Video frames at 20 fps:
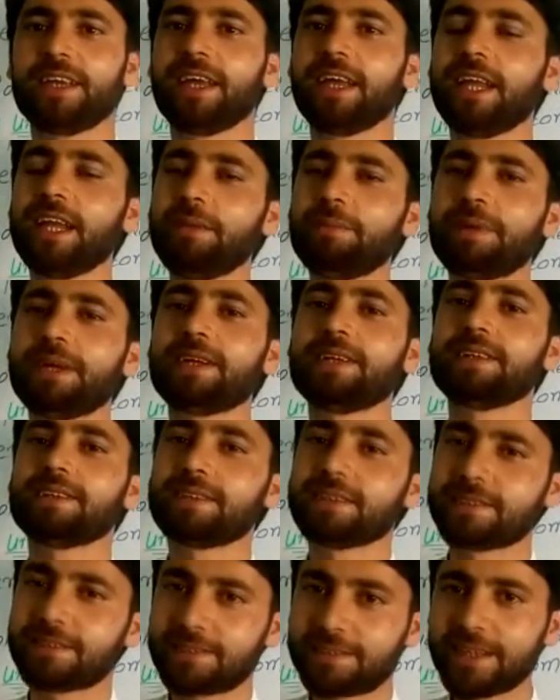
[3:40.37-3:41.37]
Element
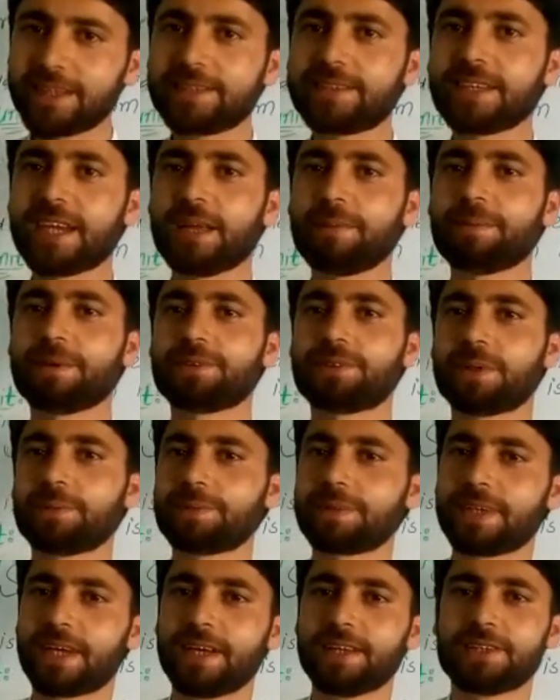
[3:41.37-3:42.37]
is a such type of
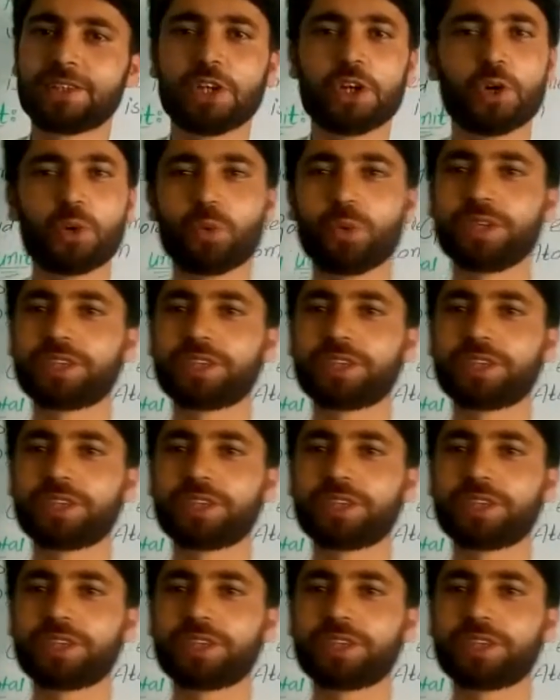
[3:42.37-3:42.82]
substance